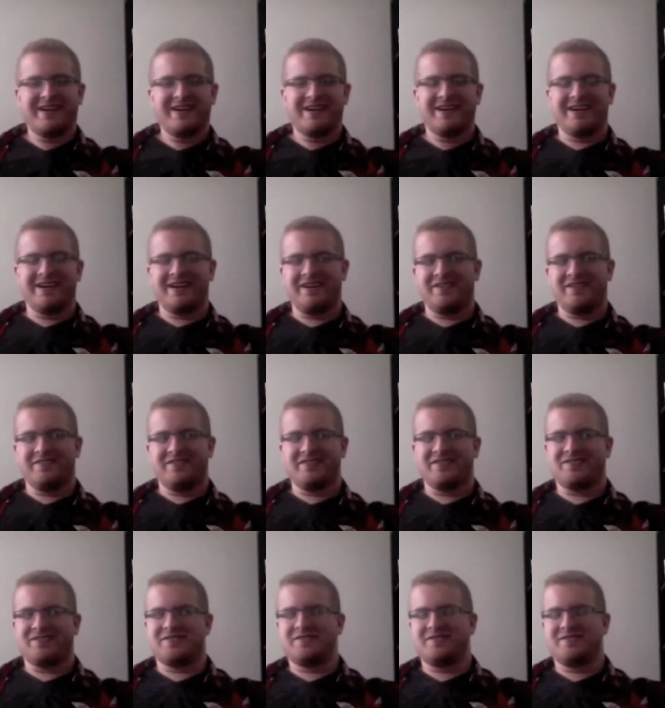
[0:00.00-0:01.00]
and
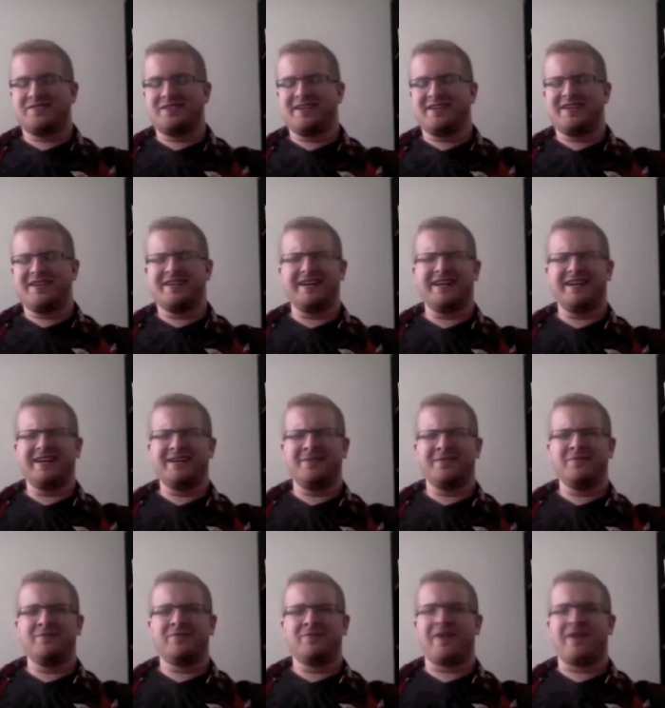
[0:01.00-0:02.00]
just
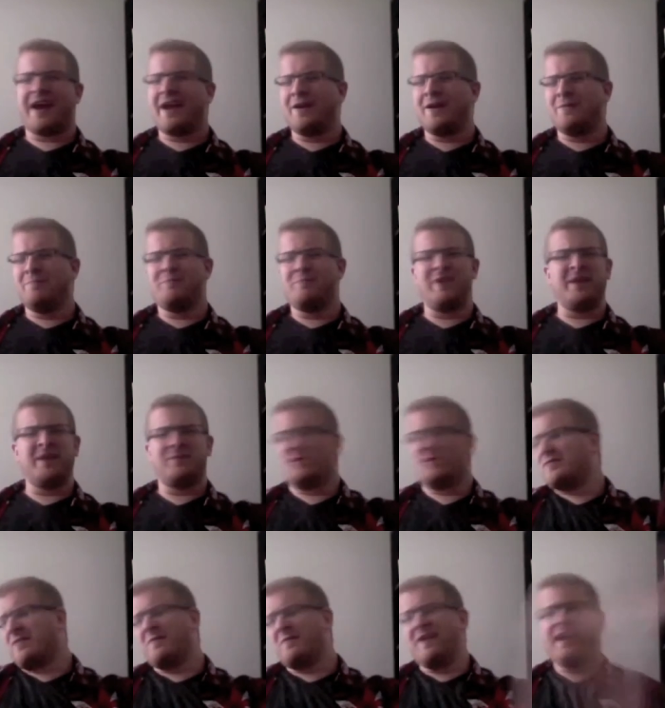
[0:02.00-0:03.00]
killing random
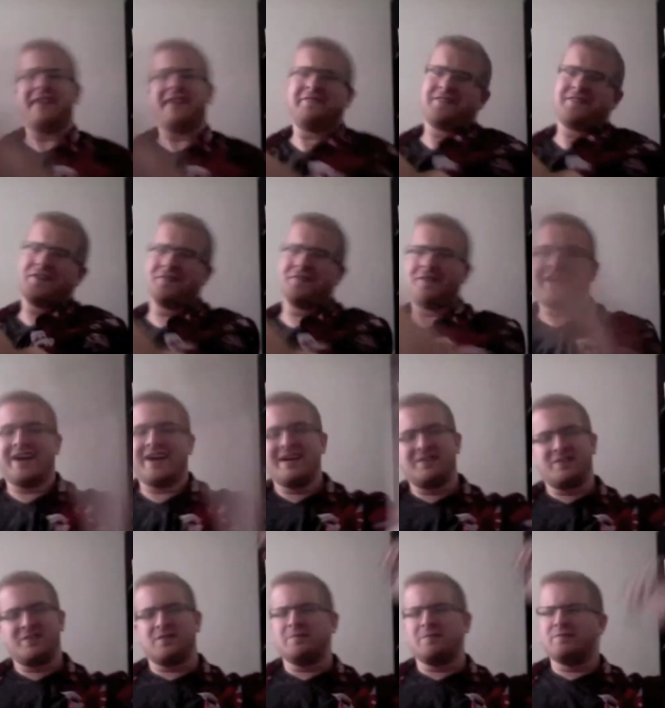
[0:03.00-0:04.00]
people from left and
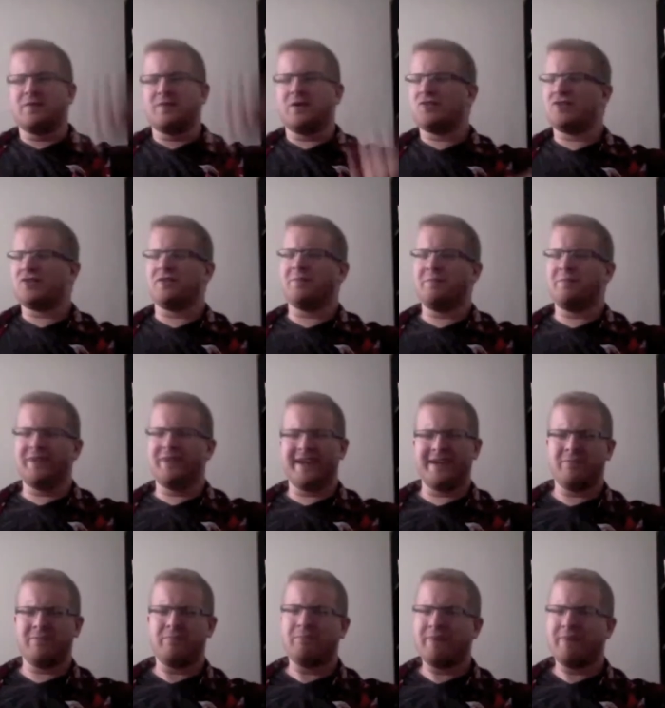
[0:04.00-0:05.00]
right, and most of them
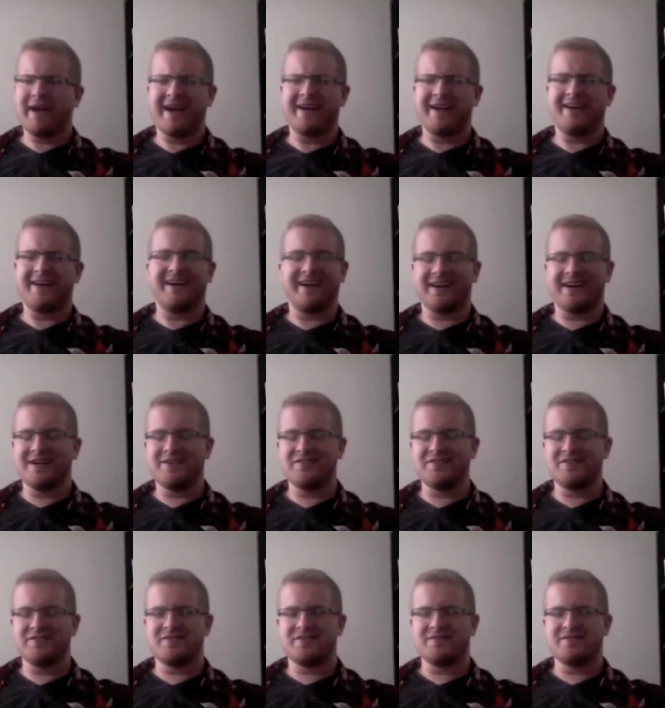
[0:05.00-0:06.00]
being bad
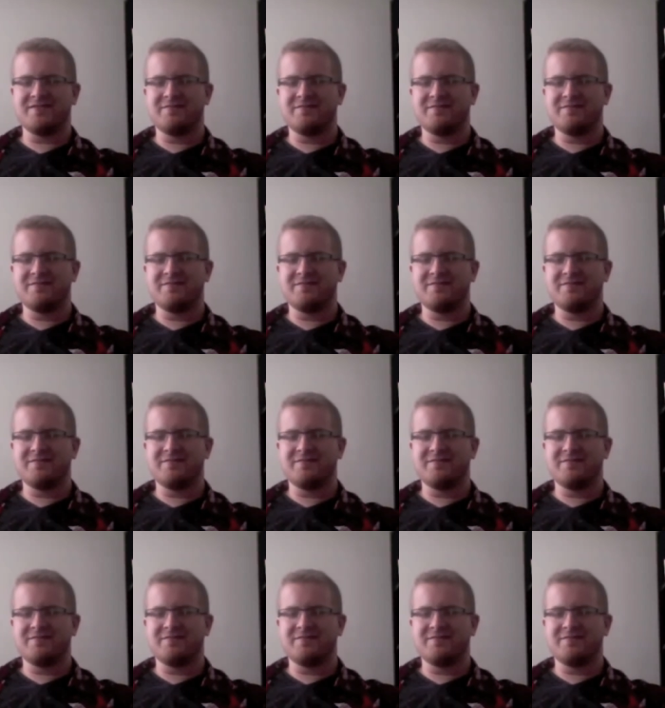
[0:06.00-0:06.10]
guys.